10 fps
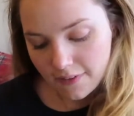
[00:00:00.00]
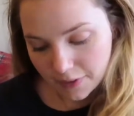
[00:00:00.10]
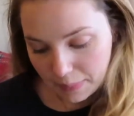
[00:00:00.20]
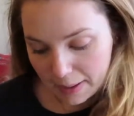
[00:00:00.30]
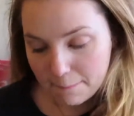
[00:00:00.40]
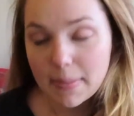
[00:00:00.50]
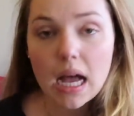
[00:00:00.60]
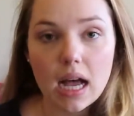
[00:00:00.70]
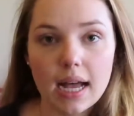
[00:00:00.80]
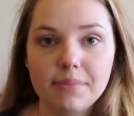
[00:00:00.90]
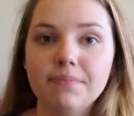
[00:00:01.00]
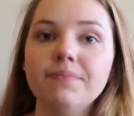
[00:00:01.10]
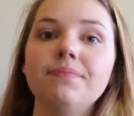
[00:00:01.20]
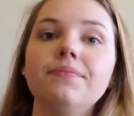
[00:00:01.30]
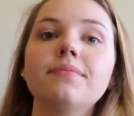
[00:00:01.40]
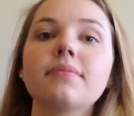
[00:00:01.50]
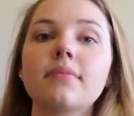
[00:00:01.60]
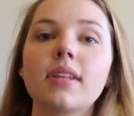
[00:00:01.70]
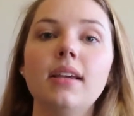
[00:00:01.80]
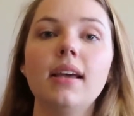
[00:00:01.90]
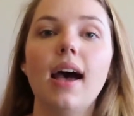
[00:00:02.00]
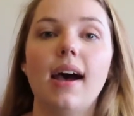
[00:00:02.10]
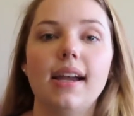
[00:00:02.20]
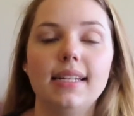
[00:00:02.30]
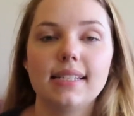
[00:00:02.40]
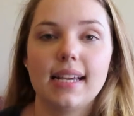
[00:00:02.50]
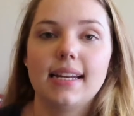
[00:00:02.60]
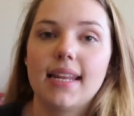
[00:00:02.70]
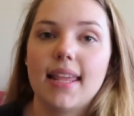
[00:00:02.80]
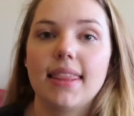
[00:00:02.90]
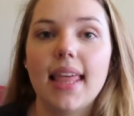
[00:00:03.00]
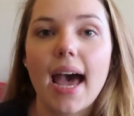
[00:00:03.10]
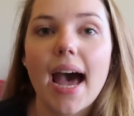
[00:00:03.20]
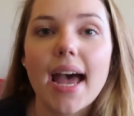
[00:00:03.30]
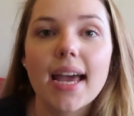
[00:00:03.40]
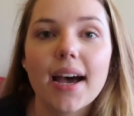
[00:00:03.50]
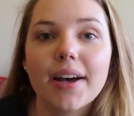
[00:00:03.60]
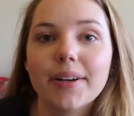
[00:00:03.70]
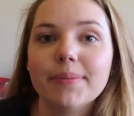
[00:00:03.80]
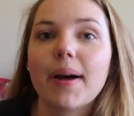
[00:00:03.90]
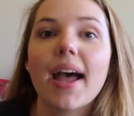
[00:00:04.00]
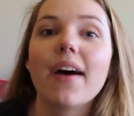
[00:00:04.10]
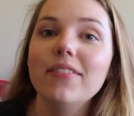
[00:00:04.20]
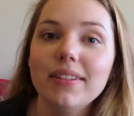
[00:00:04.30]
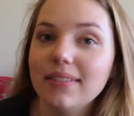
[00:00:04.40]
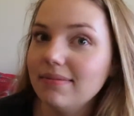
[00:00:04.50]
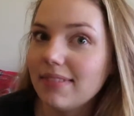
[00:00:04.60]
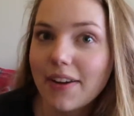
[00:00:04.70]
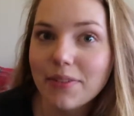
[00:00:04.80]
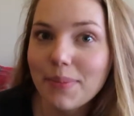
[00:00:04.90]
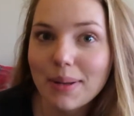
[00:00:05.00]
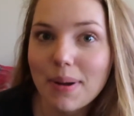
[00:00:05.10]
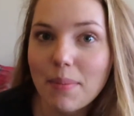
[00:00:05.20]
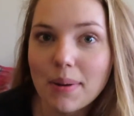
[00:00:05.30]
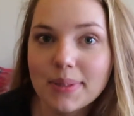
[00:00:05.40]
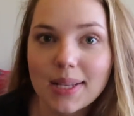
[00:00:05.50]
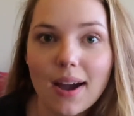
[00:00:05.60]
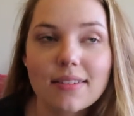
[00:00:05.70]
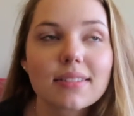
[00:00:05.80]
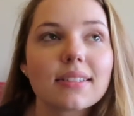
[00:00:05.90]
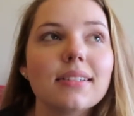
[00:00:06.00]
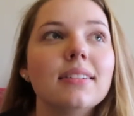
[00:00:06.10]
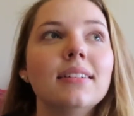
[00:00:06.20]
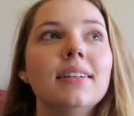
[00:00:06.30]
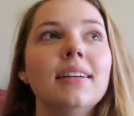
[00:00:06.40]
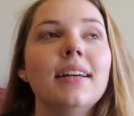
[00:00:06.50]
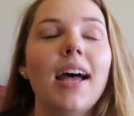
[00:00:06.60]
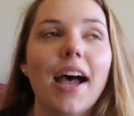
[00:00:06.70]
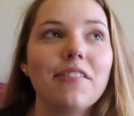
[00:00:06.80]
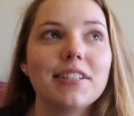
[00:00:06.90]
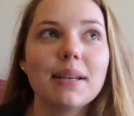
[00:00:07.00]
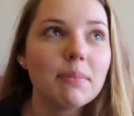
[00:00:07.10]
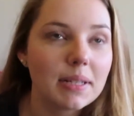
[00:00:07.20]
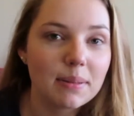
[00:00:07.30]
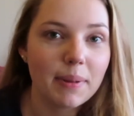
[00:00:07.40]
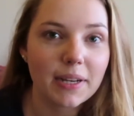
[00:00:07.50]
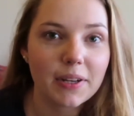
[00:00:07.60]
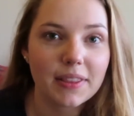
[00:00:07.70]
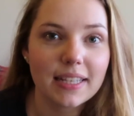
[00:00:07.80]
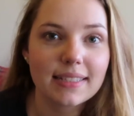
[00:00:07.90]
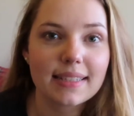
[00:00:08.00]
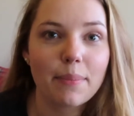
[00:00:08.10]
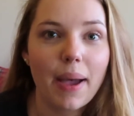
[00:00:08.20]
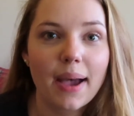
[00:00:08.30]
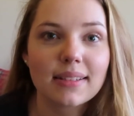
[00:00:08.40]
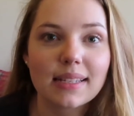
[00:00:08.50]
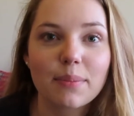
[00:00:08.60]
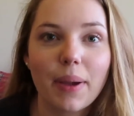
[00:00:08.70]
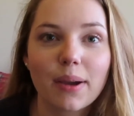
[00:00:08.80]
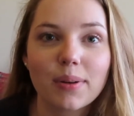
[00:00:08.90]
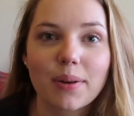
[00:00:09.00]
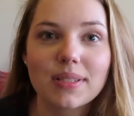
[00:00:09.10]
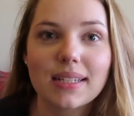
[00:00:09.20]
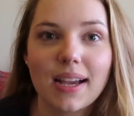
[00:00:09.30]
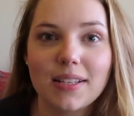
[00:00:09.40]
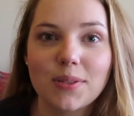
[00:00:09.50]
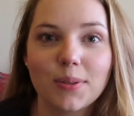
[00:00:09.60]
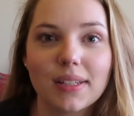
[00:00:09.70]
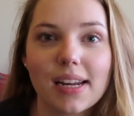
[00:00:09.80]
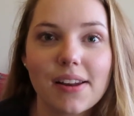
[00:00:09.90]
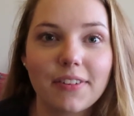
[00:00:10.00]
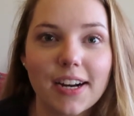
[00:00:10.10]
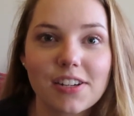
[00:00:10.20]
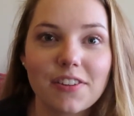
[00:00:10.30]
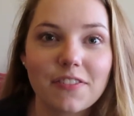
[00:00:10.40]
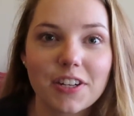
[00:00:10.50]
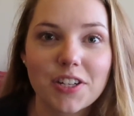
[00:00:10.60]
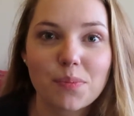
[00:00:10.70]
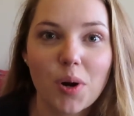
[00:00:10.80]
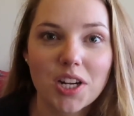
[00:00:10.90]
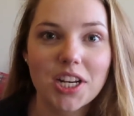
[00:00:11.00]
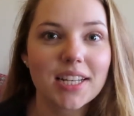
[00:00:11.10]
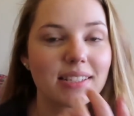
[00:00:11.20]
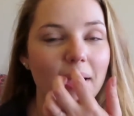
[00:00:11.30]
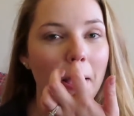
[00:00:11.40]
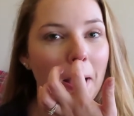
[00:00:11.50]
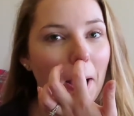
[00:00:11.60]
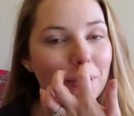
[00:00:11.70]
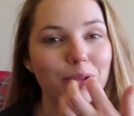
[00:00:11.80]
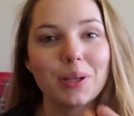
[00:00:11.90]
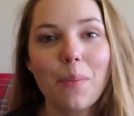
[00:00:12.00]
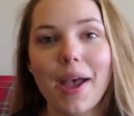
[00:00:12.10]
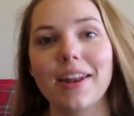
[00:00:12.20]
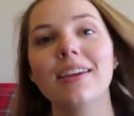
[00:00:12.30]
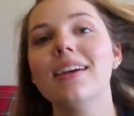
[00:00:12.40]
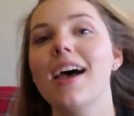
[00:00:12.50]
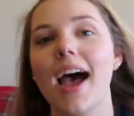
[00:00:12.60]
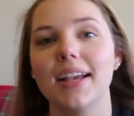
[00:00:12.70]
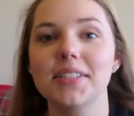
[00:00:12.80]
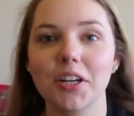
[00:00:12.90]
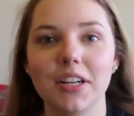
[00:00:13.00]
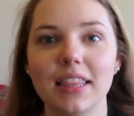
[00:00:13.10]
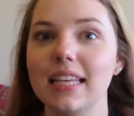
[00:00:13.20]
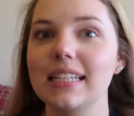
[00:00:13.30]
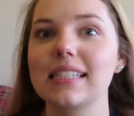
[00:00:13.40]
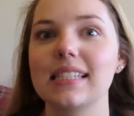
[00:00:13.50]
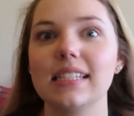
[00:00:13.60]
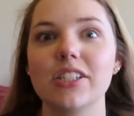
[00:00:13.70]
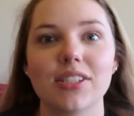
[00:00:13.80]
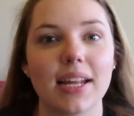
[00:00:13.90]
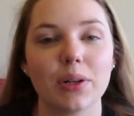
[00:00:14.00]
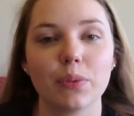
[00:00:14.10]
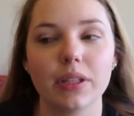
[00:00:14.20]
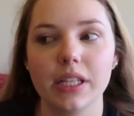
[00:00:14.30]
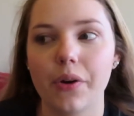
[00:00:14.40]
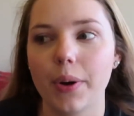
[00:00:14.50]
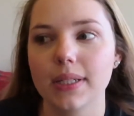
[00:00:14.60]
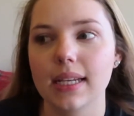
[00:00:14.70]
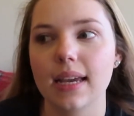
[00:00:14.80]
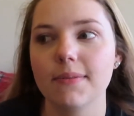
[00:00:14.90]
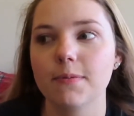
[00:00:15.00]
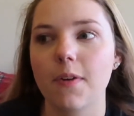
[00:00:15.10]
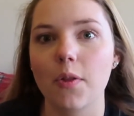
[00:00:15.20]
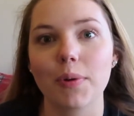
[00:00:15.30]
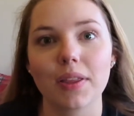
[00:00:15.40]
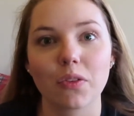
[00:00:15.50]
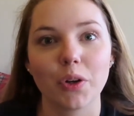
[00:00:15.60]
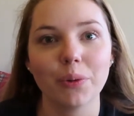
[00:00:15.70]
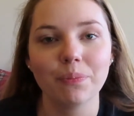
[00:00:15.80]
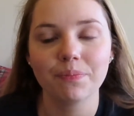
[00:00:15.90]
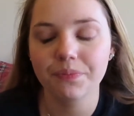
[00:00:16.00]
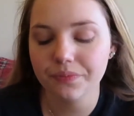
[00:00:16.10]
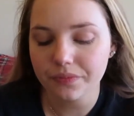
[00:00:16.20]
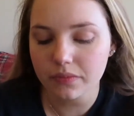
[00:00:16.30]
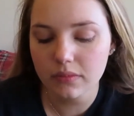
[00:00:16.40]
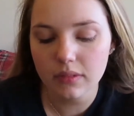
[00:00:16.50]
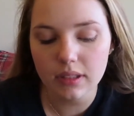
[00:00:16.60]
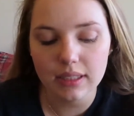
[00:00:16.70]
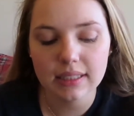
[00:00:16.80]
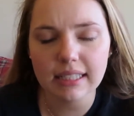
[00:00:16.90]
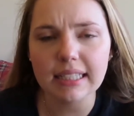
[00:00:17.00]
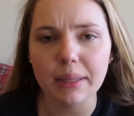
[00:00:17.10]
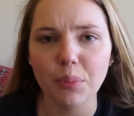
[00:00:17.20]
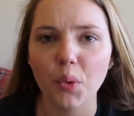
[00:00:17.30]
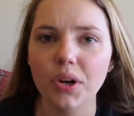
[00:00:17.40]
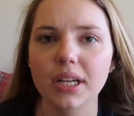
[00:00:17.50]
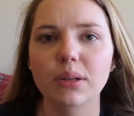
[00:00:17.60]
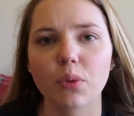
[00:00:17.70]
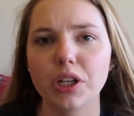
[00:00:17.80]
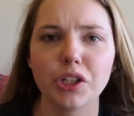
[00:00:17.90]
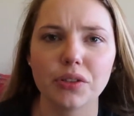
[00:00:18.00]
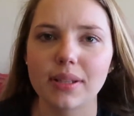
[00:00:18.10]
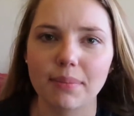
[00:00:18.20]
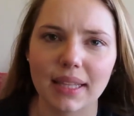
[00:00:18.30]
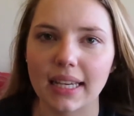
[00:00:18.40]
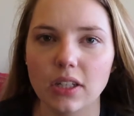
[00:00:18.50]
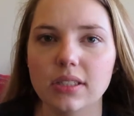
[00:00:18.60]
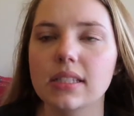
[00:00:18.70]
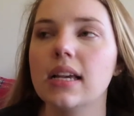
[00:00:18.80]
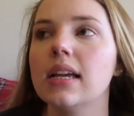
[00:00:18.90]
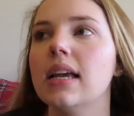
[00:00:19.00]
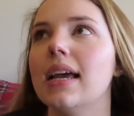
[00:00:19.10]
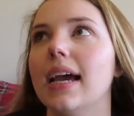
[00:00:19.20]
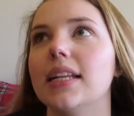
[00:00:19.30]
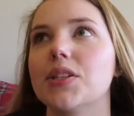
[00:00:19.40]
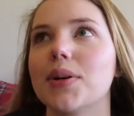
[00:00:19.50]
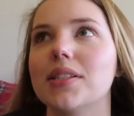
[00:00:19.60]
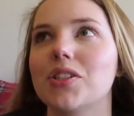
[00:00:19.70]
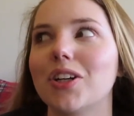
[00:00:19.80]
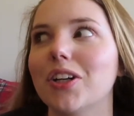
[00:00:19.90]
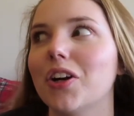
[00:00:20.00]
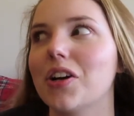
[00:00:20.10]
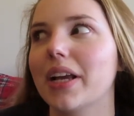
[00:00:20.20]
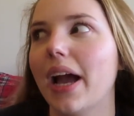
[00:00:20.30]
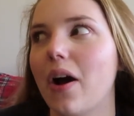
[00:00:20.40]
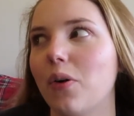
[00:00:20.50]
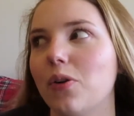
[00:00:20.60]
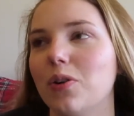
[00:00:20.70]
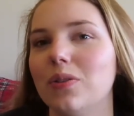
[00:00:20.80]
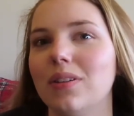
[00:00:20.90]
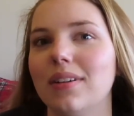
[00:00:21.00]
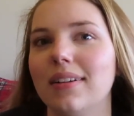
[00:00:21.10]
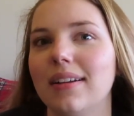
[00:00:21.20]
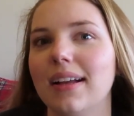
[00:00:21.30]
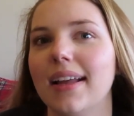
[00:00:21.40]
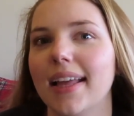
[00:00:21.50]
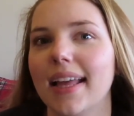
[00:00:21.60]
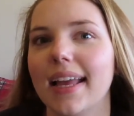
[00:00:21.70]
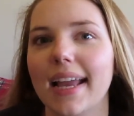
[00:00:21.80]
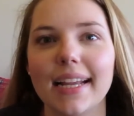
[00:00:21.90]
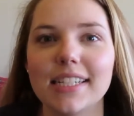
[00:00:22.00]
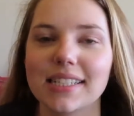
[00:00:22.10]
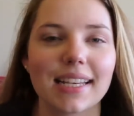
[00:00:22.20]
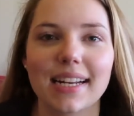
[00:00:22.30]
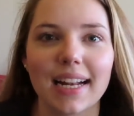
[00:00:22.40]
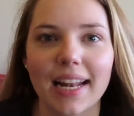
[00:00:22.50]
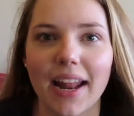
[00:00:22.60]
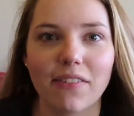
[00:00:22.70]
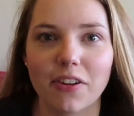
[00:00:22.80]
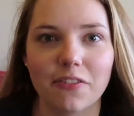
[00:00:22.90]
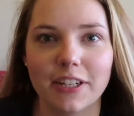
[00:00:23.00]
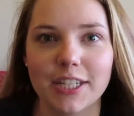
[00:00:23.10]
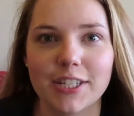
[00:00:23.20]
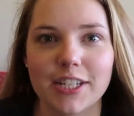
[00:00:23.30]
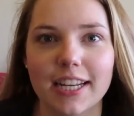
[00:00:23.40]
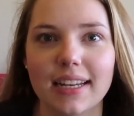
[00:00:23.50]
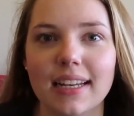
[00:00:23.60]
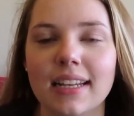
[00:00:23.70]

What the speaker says: For my mom, I decided that I haven't ever made my mom socks. I've attempted to make her things in the past, like back when I was in high school, and I never actually finished projects. I was really bad. I started things and just had a really hard time following through, because I'd get bored and want to do something else. And so I'd started her cowl and just like never finished it.